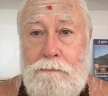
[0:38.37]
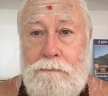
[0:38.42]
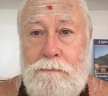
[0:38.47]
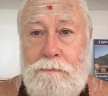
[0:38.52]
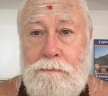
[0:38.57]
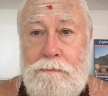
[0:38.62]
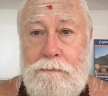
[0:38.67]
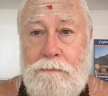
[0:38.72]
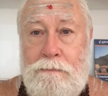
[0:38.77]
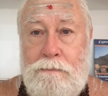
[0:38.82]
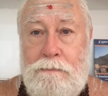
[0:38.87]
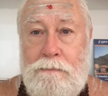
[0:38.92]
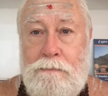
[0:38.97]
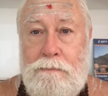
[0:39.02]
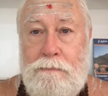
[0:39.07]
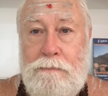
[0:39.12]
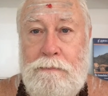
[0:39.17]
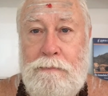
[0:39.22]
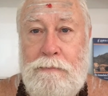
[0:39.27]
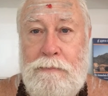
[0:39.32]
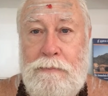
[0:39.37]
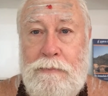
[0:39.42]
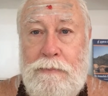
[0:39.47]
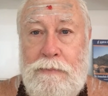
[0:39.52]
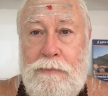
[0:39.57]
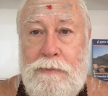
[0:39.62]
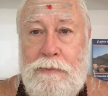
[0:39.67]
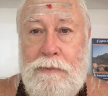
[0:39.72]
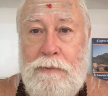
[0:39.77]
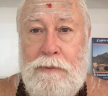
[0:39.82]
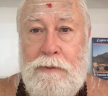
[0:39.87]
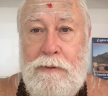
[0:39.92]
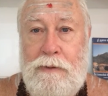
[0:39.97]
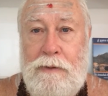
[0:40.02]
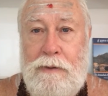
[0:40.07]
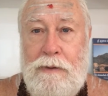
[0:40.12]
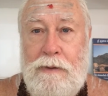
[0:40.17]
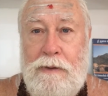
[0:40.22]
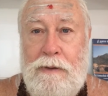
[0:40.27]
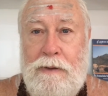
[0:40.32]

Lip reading: (no one is talking)